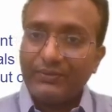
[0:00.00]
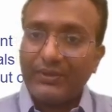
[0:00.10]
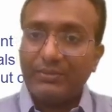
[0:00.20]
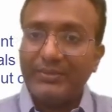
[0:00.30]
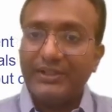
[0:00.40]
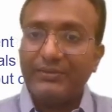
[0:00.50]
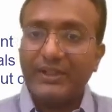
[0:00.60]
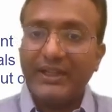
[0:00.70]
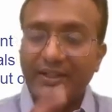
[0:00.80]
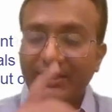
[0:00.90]
from this
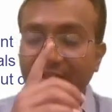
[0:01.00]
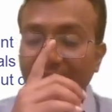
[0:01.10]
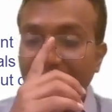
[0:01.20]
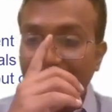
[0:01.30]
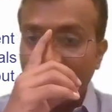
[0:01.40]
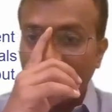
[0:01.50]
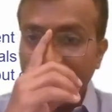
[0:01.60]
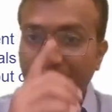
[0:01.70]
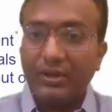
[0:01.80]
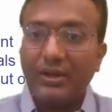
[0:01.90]
we can determine
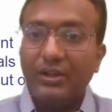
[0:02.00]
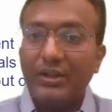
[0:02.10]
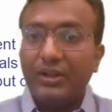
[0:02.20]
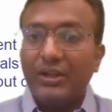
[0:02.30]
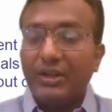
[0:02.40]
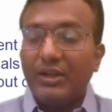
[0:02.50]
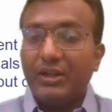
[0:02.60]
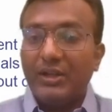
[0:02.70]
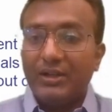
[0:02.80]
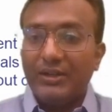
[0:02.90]
Ohm's law.
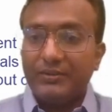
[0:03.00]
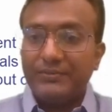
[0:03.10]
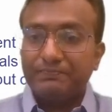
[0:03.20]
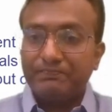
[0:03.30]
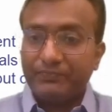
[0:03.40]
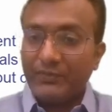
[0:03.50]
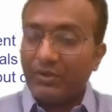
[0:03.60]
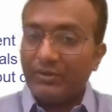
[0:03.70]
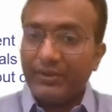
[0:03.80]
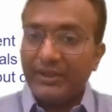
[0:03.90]

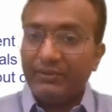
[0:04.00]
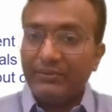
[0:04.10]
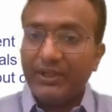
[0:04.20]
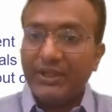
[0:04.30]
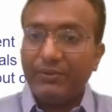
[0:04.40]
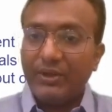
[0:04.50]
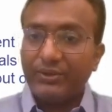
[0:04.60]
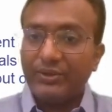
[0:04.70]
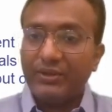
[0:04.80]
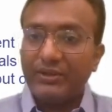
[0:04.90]
Here we
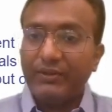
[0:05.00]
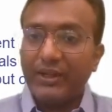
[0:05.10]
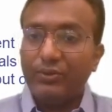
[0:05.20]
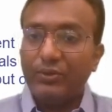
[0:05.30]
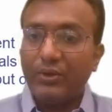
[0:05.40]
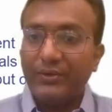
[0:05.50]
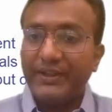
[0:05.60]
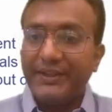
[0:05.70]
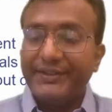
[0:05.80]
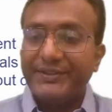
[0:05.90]
have given the value of
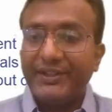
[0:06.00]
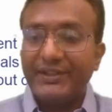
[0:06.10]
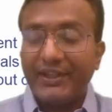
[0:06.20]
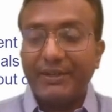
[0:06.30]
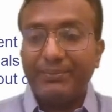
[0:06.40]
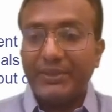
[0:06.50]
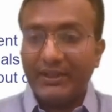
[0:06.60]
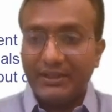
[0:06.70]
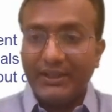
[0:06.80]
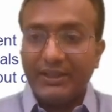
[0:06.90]
6
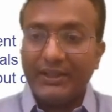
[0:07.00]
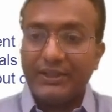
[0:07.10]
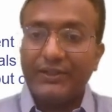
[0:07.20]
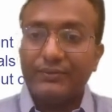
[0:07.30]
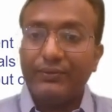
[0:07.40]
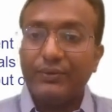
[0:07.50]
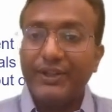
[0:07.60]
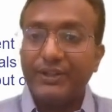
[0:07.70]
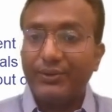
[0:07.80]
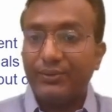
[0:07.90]
ampere. It is
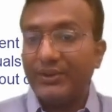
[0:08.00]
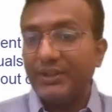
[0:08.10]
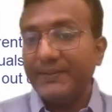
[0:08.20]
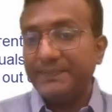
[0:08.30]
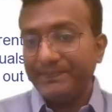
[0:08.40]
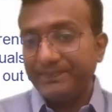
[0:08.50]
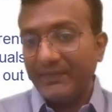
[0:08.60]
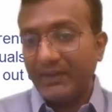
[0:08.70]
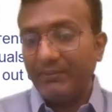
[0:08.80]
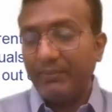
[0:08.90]
flowing through the
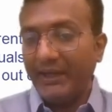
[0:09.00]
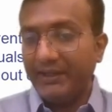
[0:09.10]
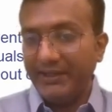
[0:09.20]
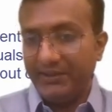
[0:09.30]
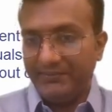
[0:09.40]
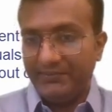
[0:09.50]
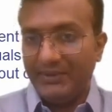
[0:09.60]
battery.